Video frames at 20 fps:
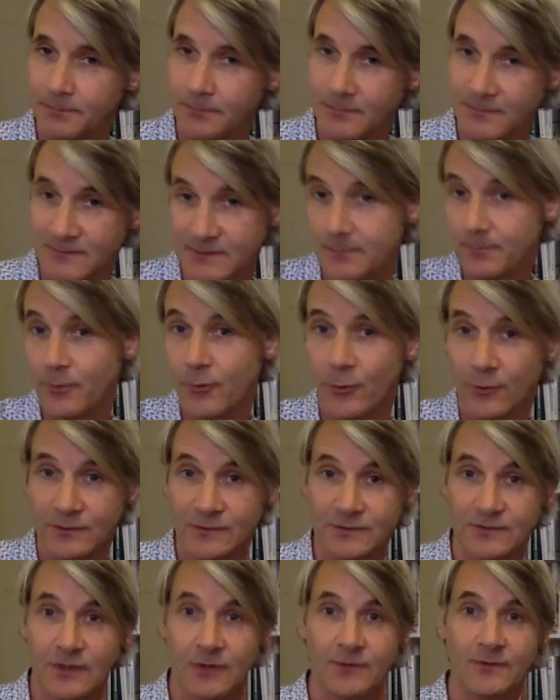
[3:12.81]

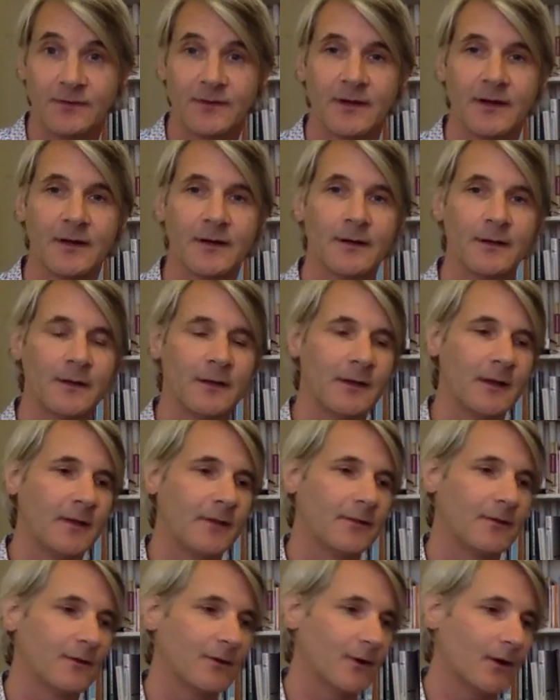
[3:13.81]
supports out there.
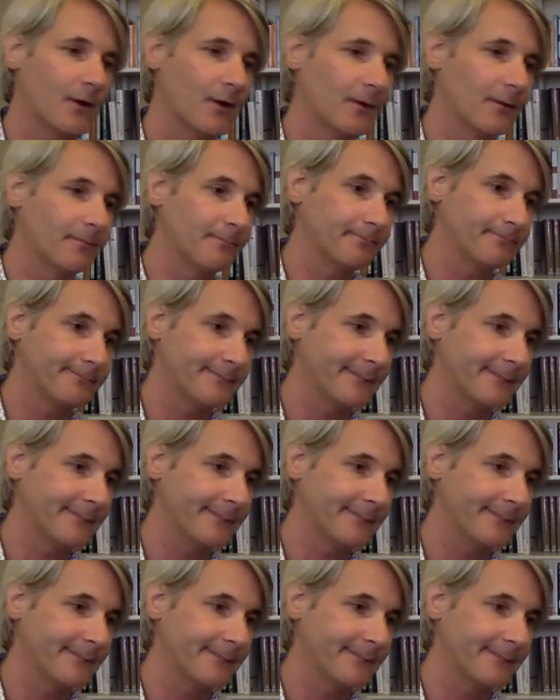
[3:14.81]
There are